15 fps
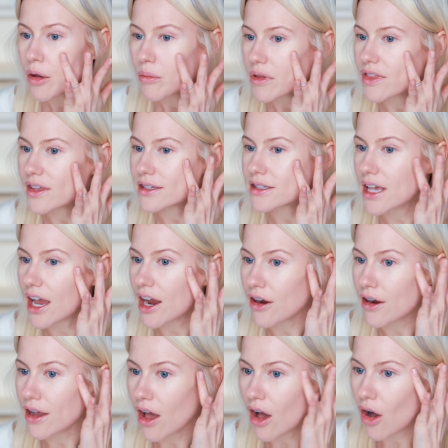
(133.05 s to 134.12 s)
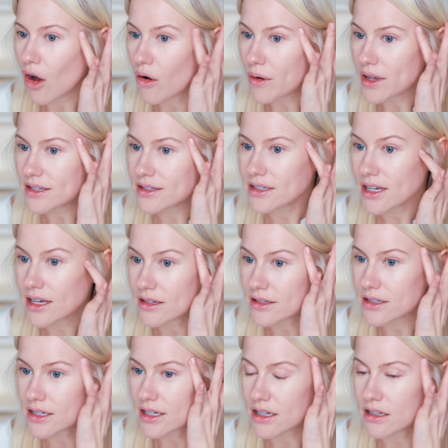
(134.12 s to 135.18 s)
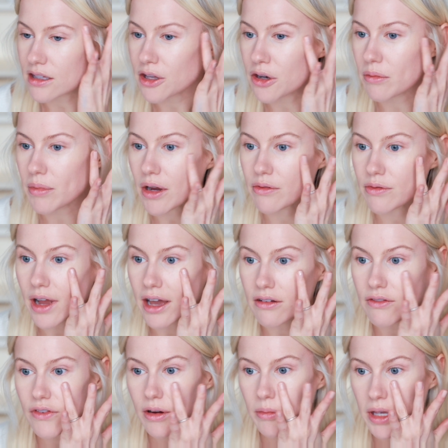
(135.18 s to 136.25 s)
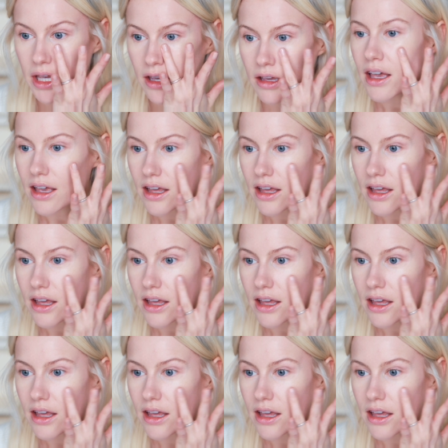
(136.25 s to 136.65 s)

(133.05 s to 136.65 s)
but this area always tends to get a little bit red for me.